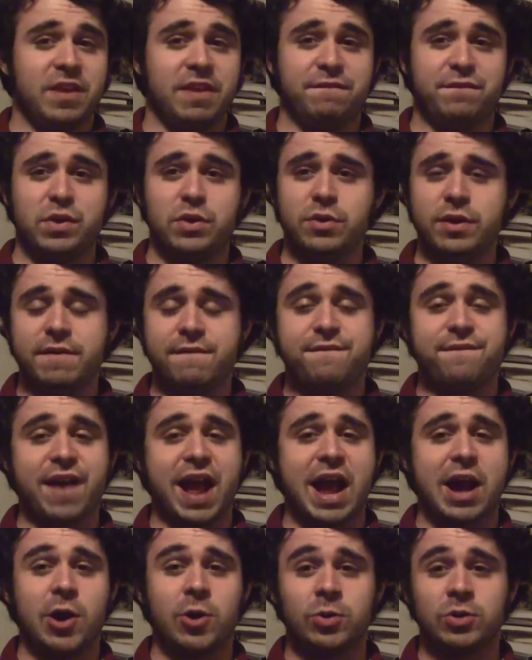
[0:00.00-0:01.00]
if you had
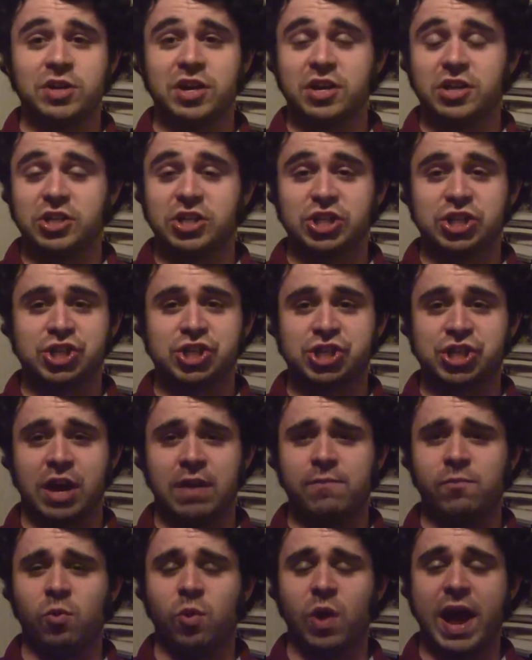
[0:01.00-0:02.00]
found
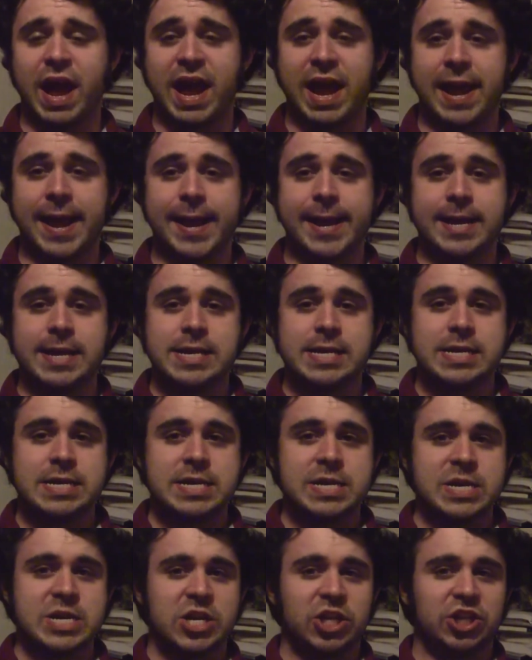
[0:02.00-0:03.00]
some way
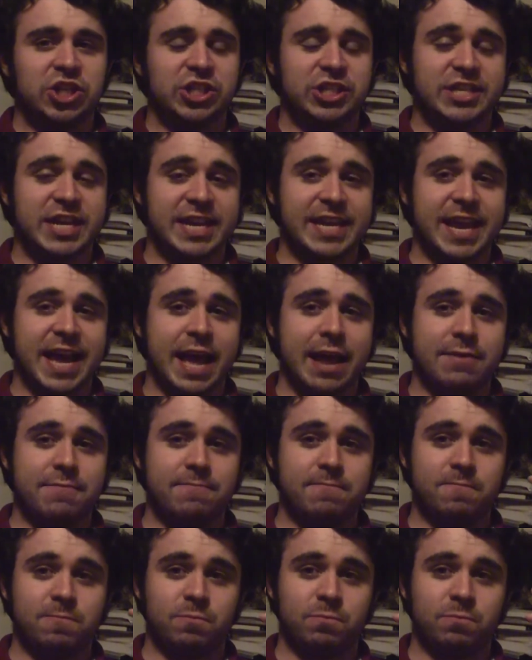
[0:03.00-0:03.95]
to get